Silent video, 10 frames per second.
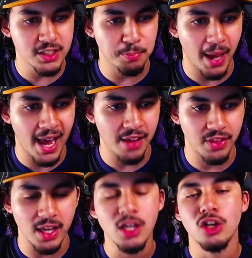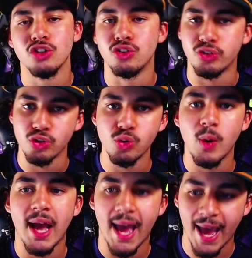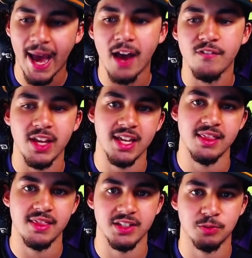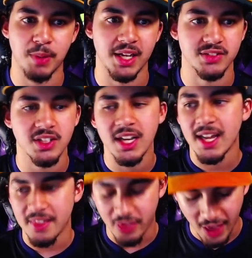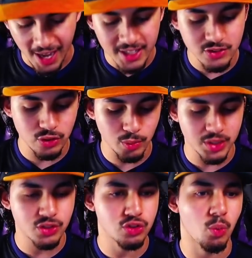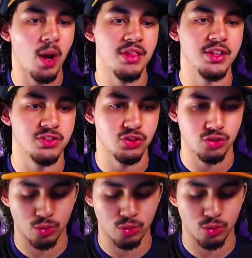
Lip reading: pathing you have in this base. That is the reason to why this is so